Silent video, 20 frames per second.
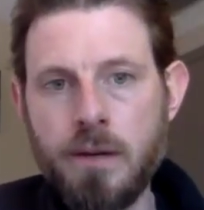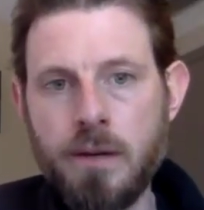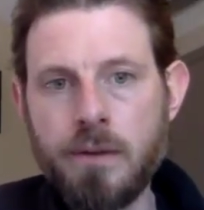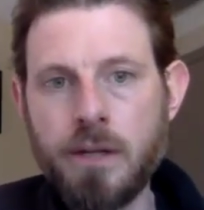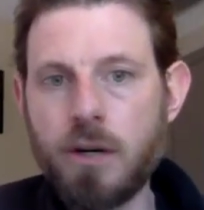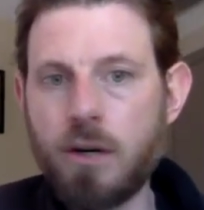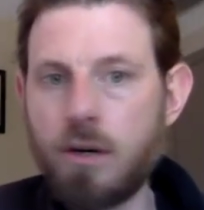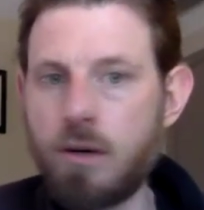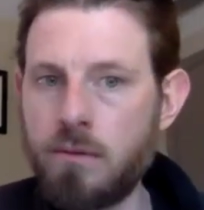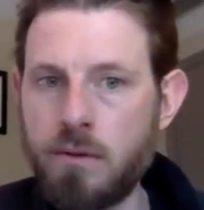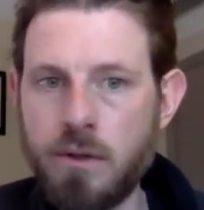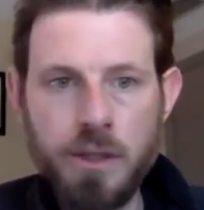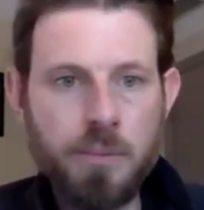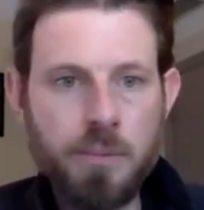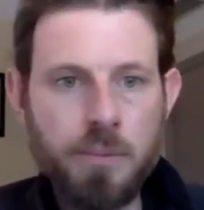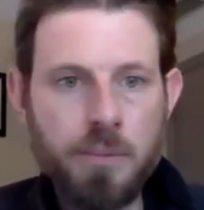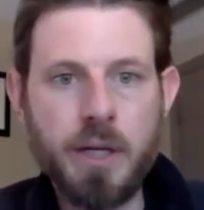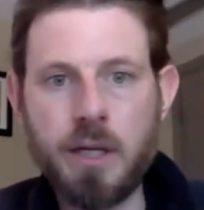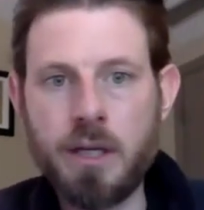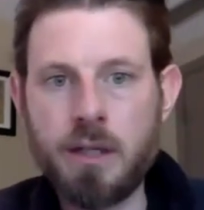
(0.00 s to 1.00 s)
that aren't really
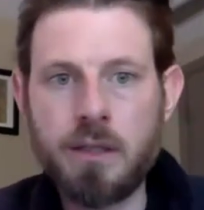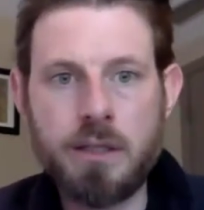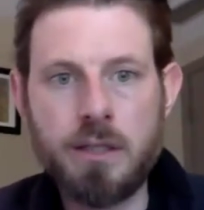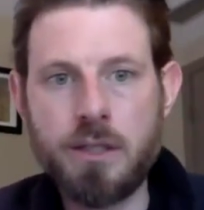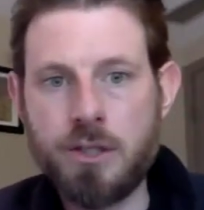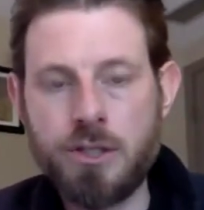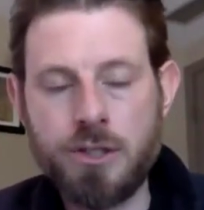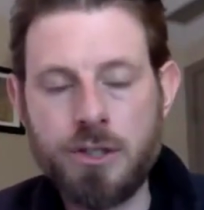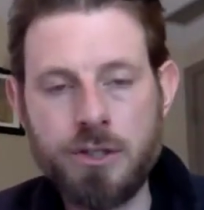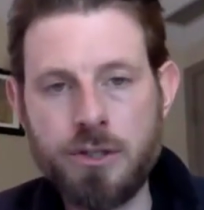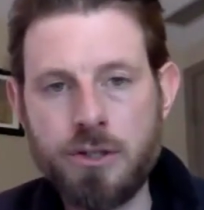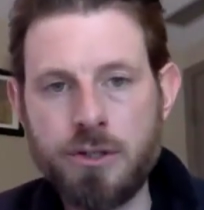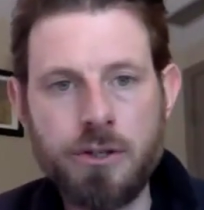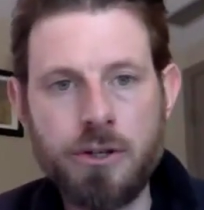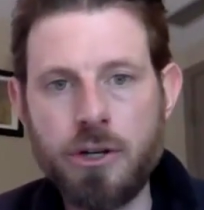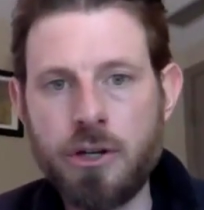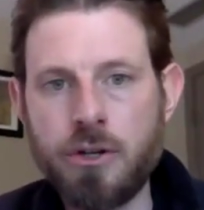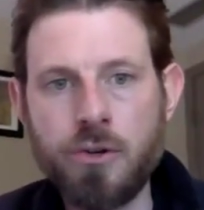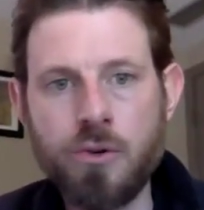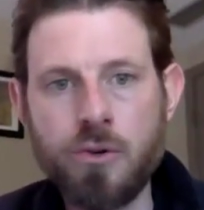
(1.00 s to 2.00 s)
paying attention to
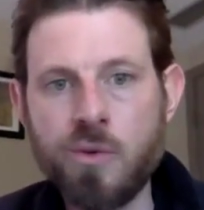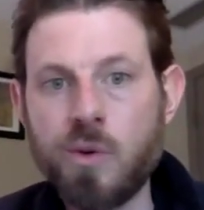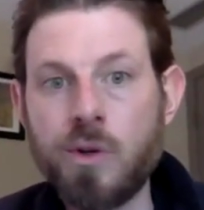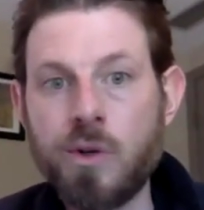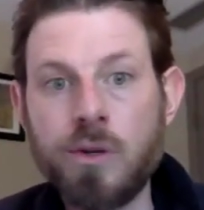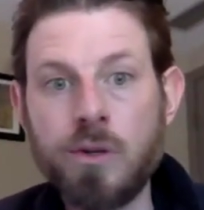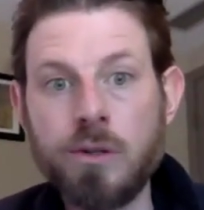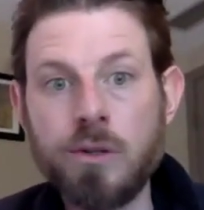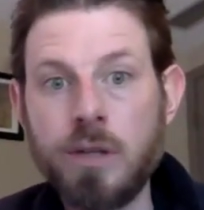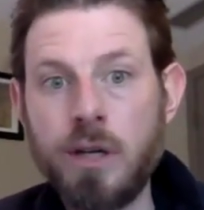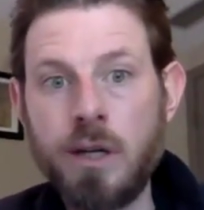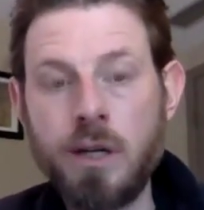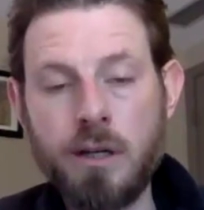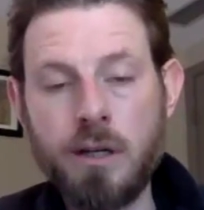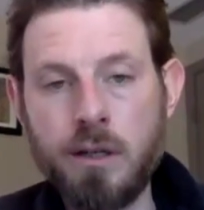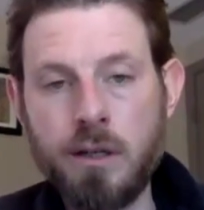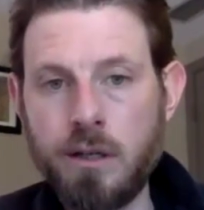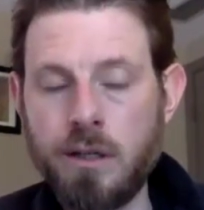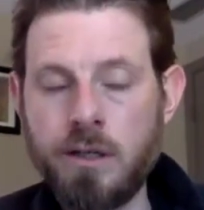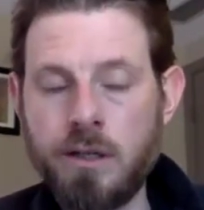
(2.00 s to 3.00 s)
their inner world
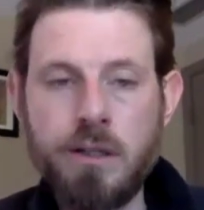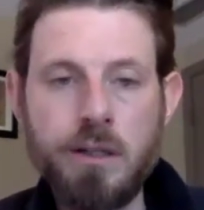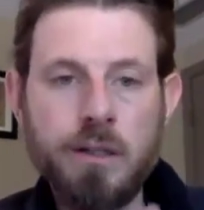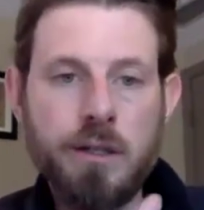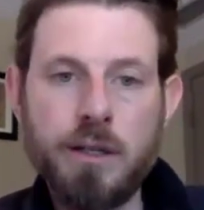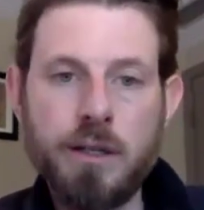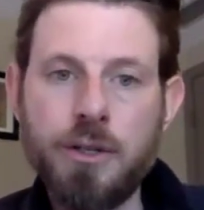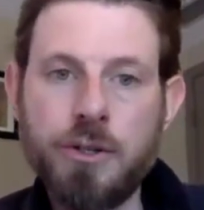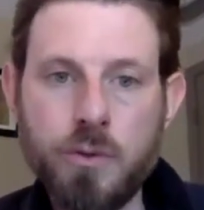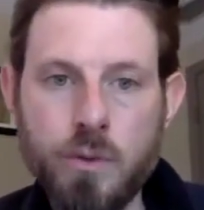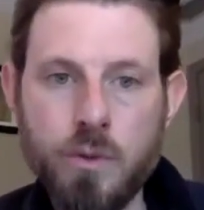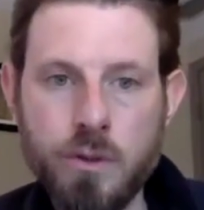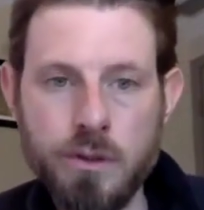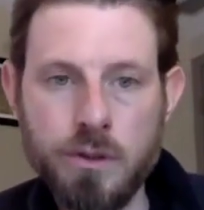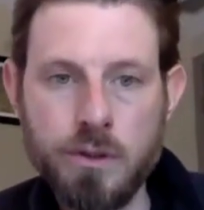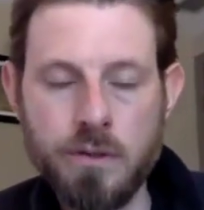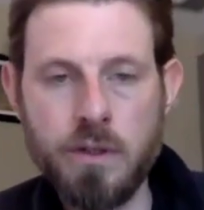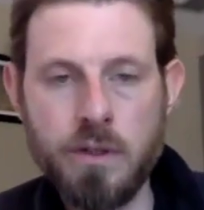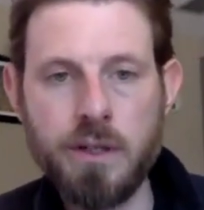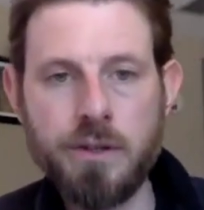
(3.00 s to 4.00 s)
and to the inner
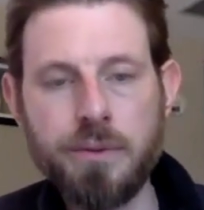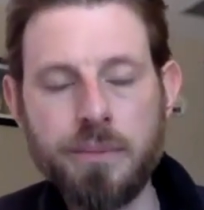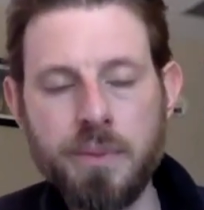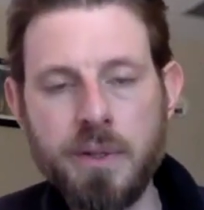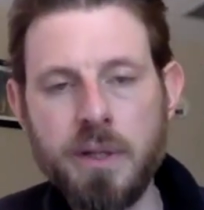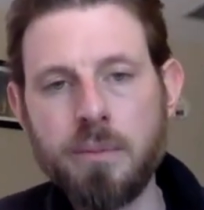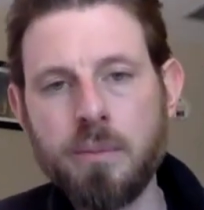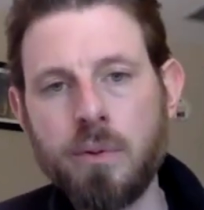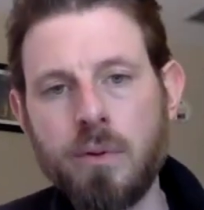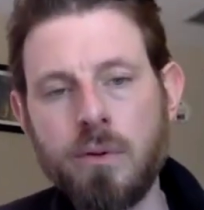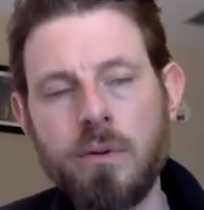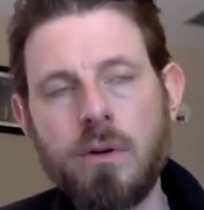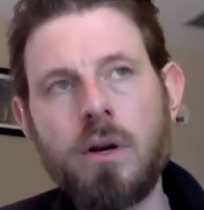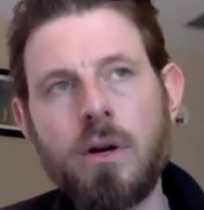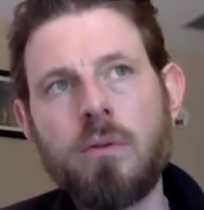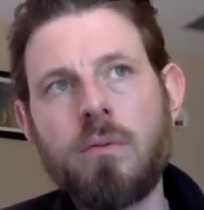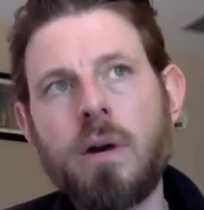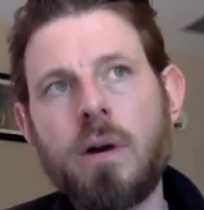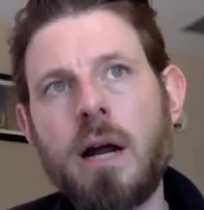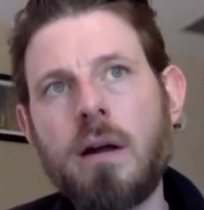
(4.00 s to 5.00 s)
world of other people
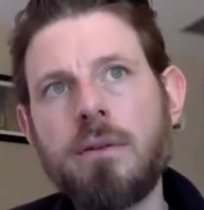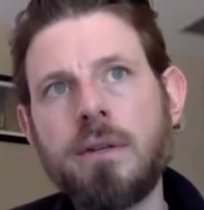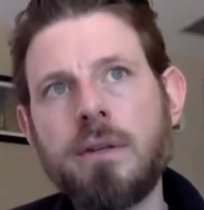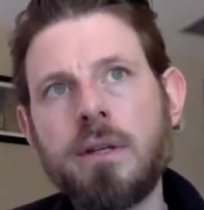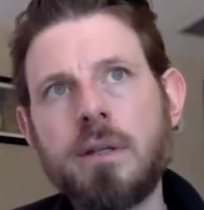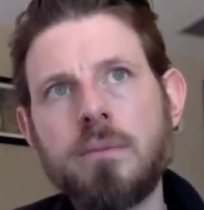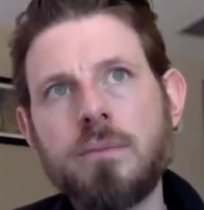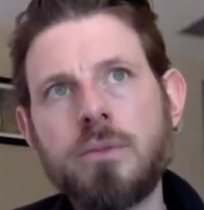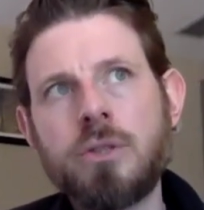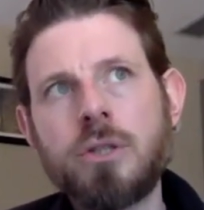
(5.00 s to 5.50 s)
around them.